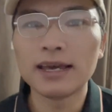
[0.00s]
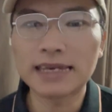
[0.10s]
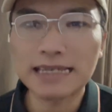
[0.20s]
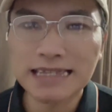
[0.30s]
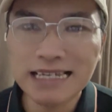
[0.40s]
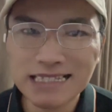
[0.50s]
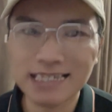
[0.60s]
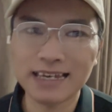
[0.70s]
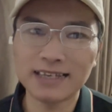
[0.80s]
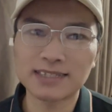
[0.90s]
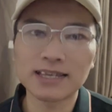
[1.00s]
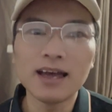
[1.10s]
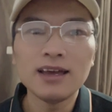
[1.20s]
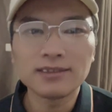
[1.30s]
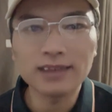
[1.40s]
In this case,
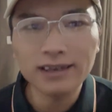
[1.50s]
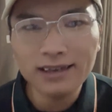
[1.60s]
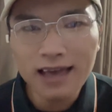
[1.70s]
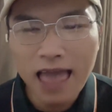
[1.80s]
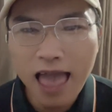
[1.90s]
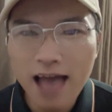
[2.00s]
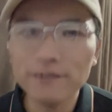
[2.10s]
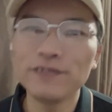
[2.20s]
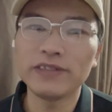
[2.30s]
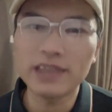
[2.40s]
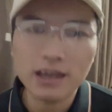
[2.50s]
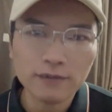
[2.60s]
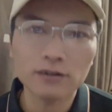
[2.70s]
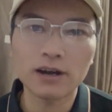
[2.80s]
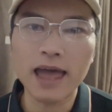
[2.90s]
they have
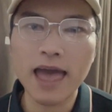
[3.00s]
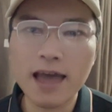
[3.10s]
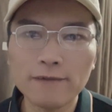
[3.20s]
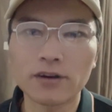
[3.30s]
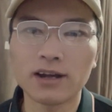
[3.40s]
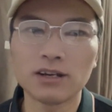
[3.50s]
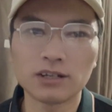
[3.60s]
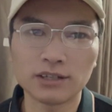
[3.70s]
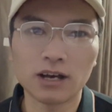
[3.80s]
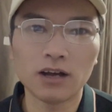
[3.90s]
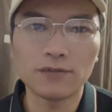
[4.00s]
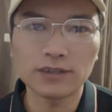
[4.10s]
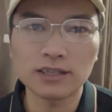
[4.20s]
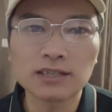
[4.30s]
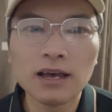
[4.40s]
never ever heard of
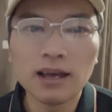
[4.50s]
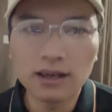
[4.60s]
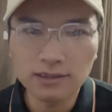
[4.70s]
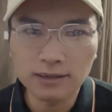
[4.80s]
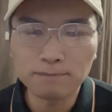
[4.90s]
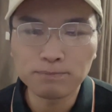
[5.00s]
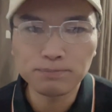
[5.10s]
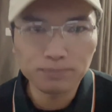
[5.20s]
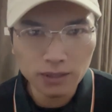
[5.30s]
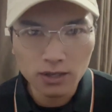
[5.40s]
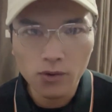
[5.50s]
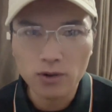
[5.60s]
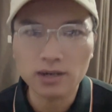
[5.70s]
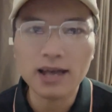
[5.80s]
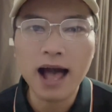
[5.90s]
this the Bitcoin